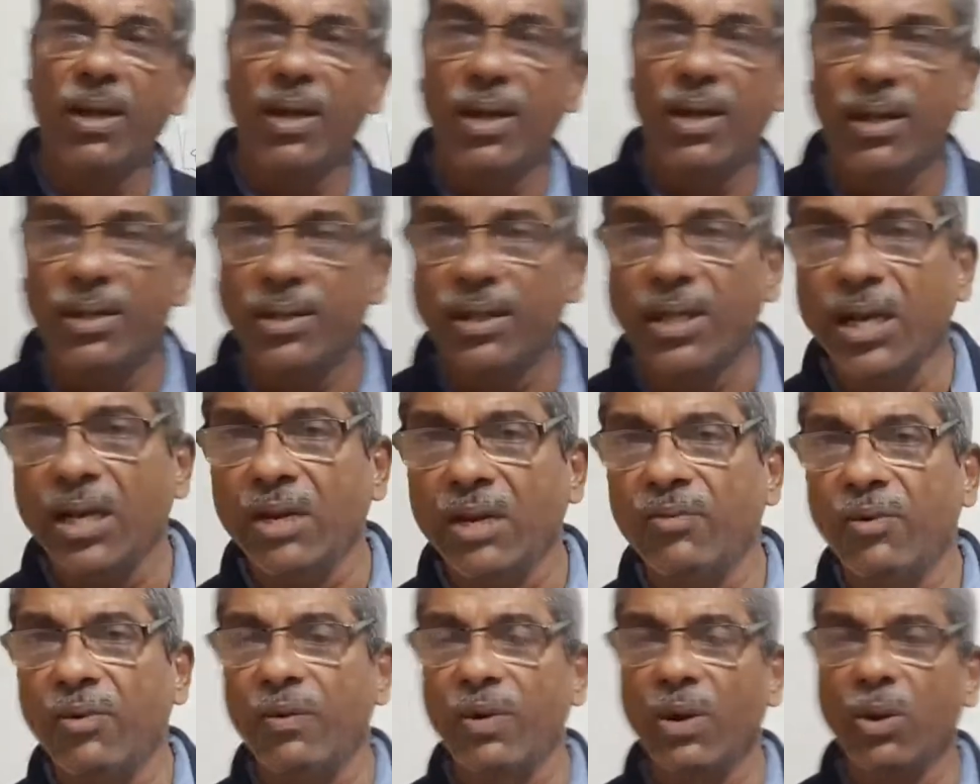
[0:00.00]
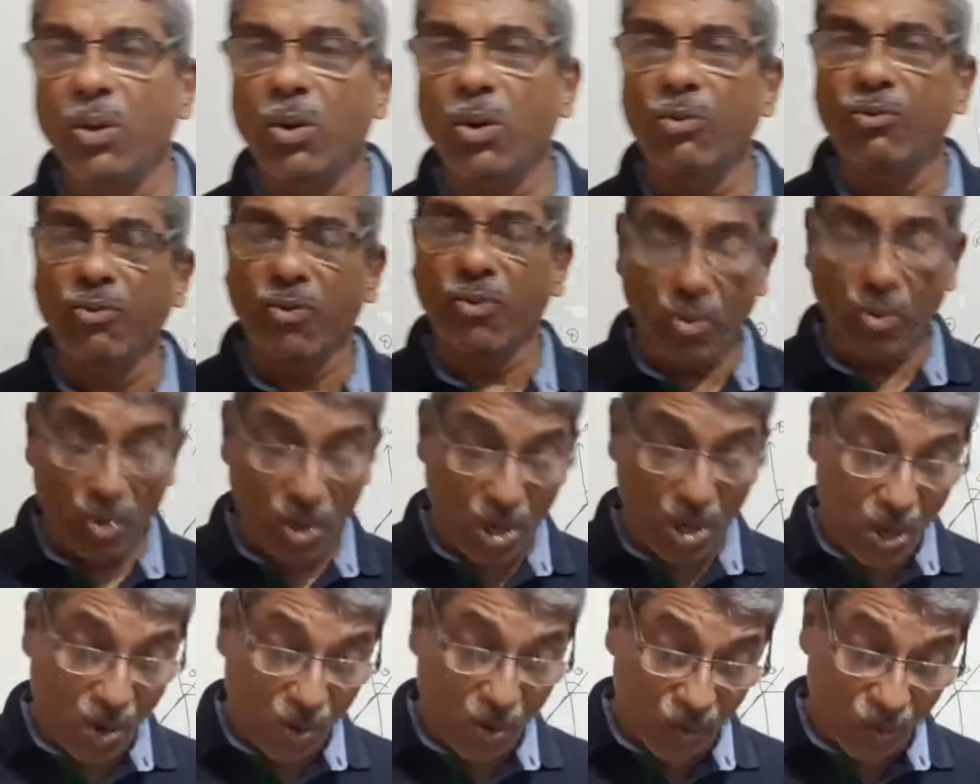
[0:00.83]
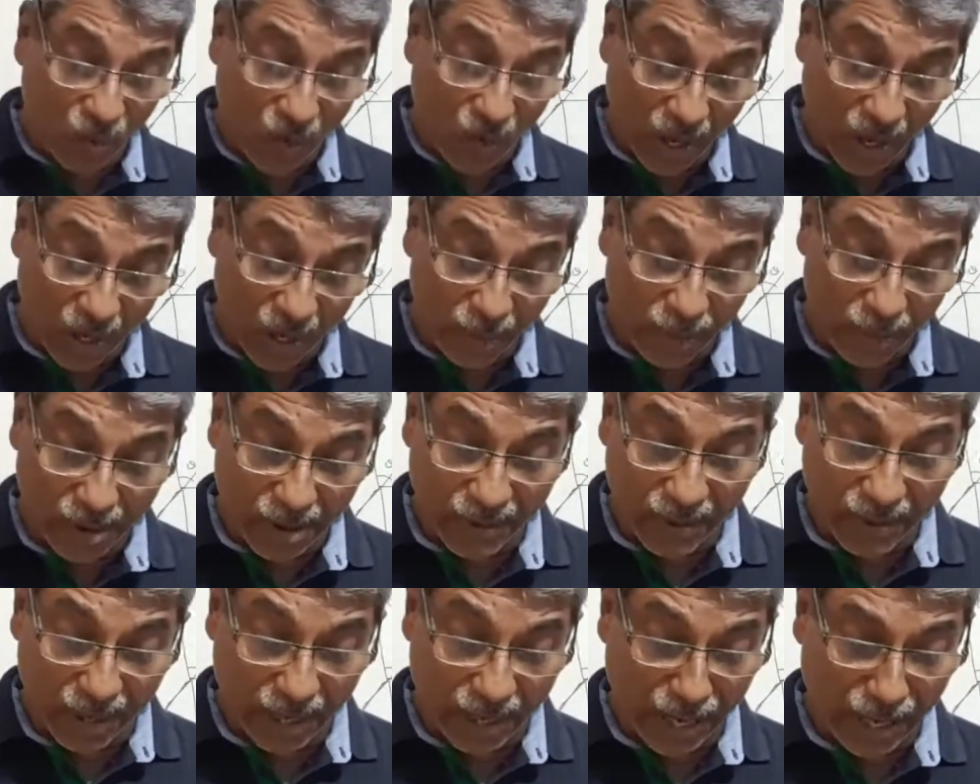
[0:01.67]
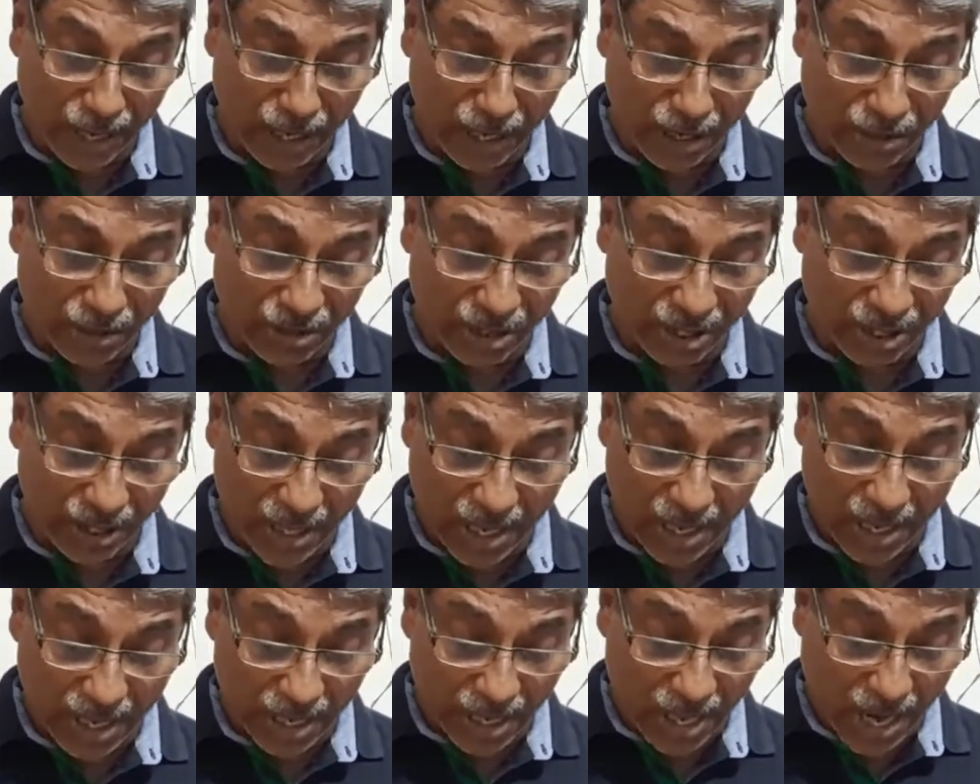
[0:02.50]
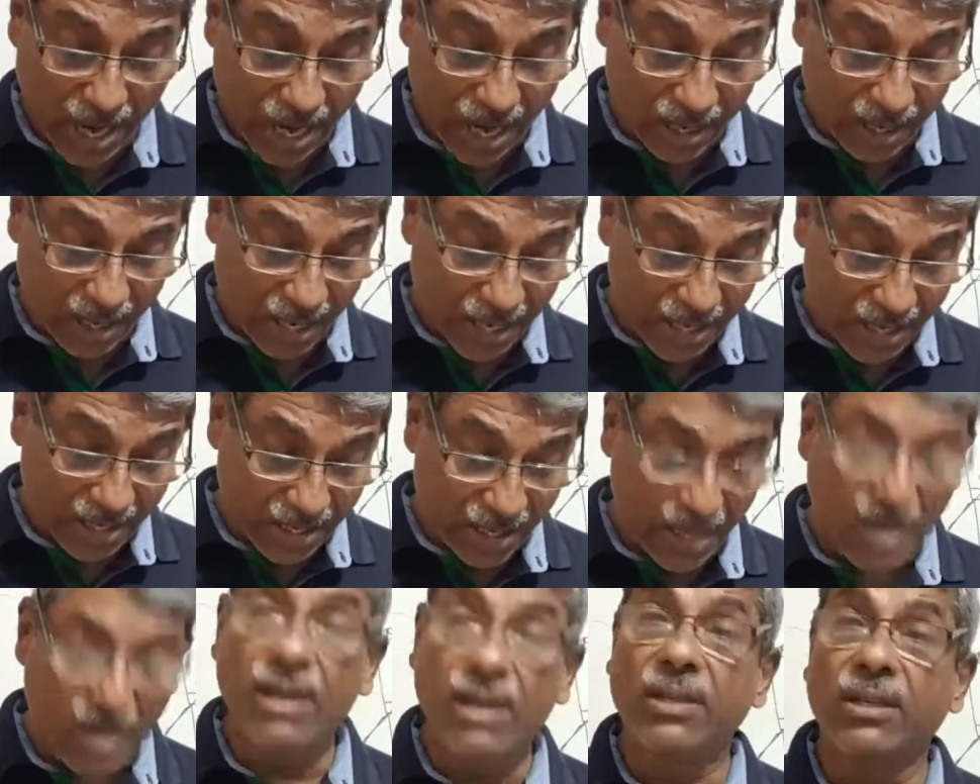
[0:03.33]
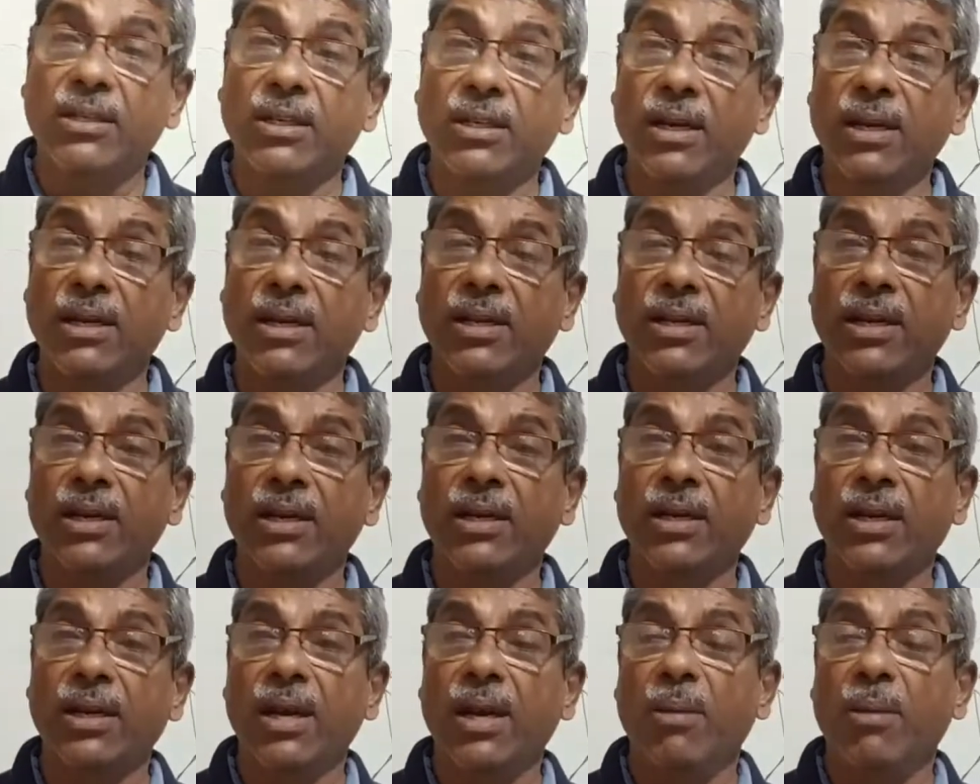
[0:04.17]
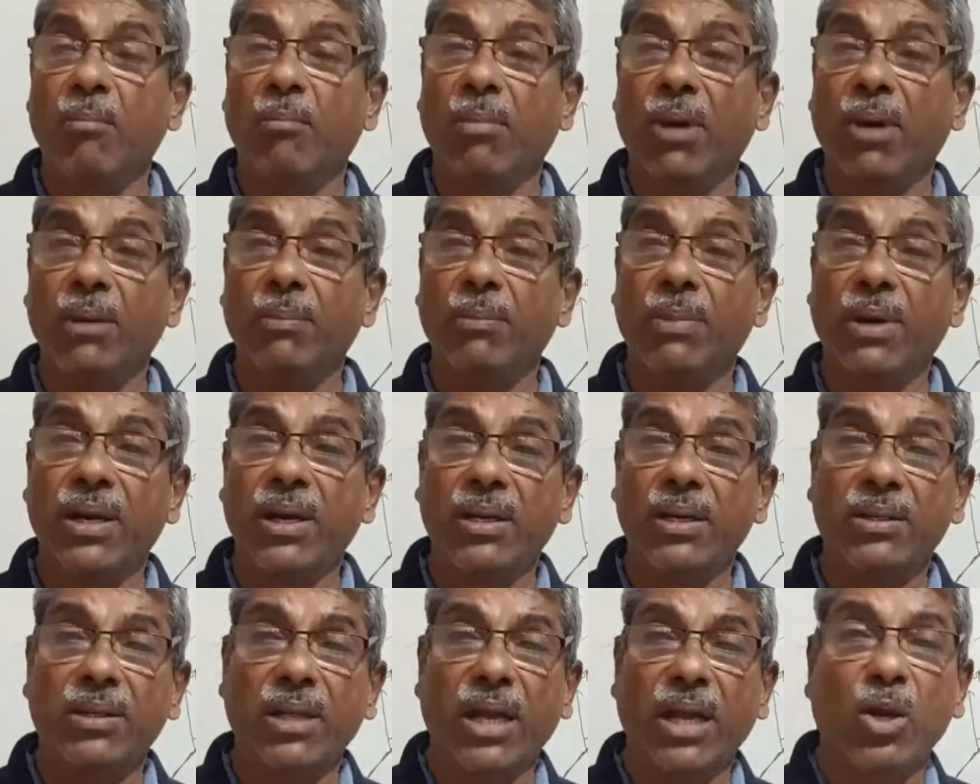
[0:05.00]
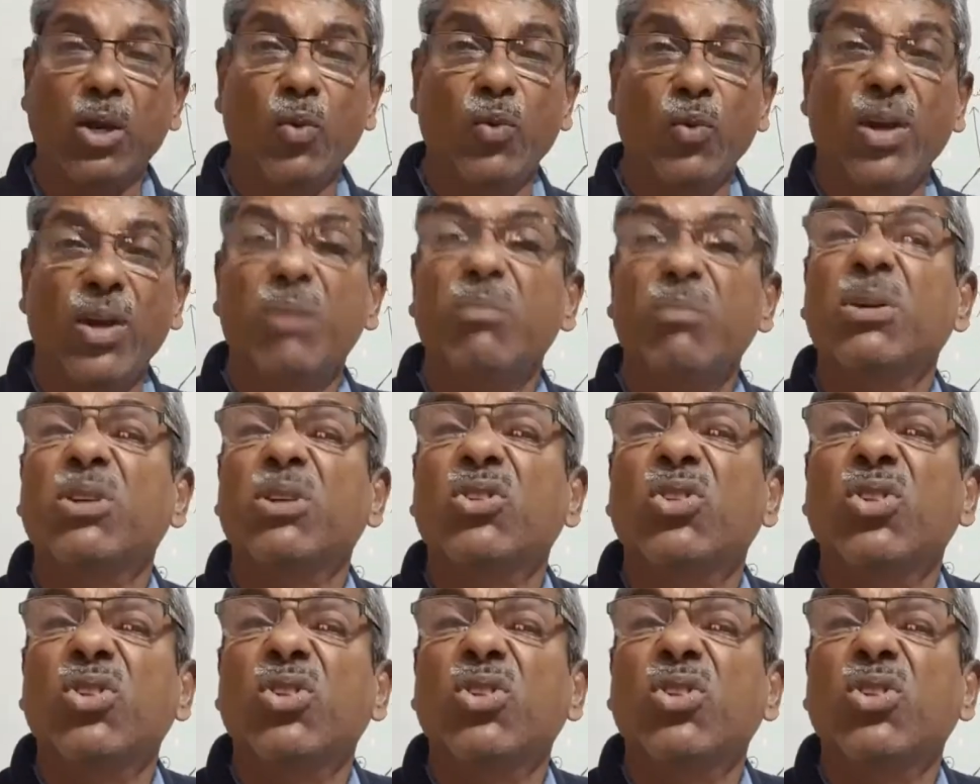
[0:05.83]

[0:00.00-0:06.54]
Then we will go for work power energy. Right? Till then, bye bye. Thank you very much.